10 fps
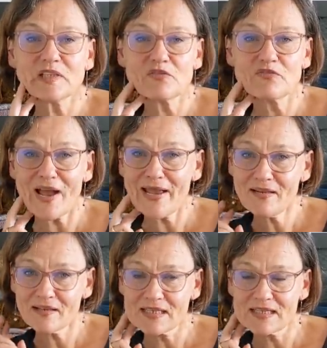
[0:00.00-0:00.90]

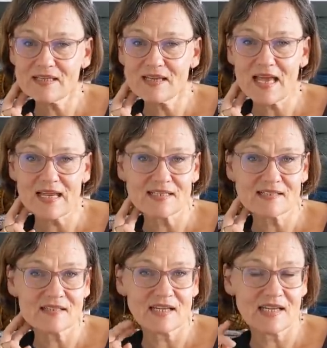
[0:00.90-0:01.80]
Finally, and
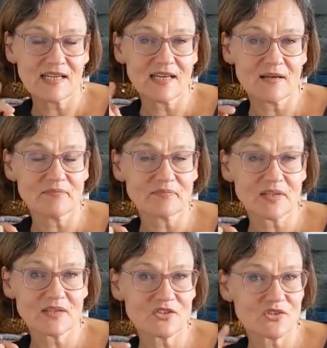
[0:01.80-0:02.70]
the
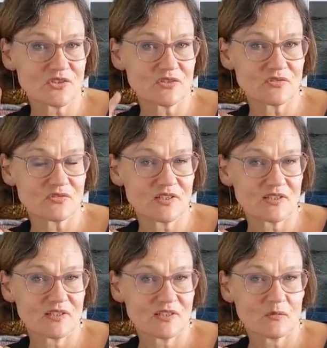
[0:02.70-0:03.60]
sort of,
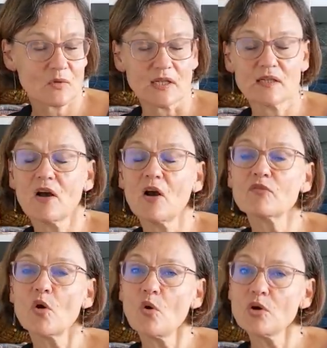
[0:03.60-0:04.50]
well,
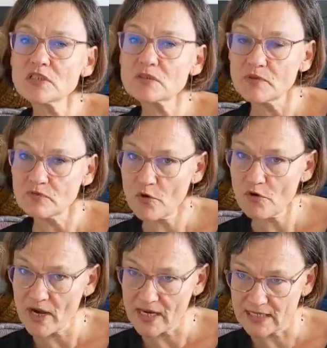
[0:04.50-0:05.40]
of course,
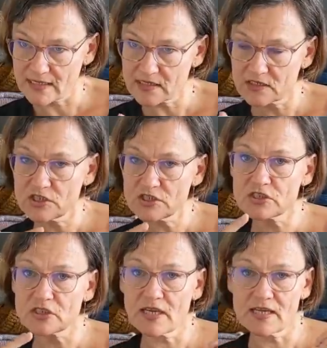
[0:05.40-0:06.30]
before I end,
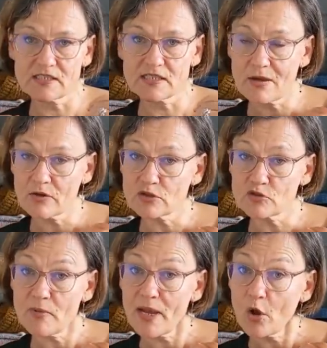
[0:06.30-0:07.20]
just a shout out
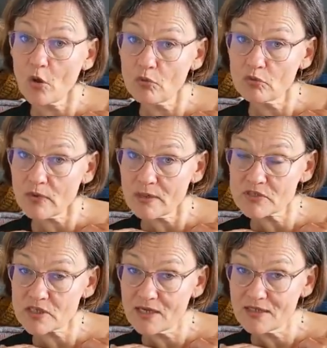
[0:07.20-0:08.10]
to my own
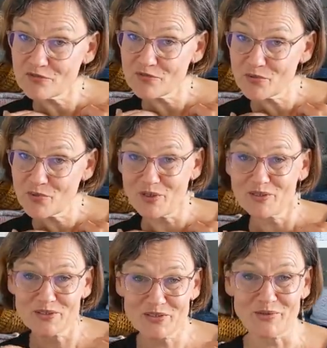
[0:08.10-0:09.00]
website if you
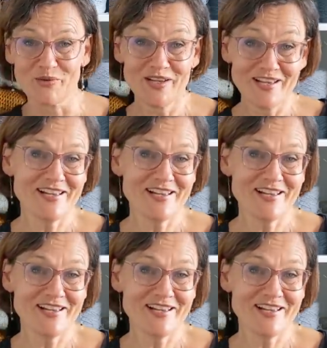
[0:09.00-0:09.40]
want to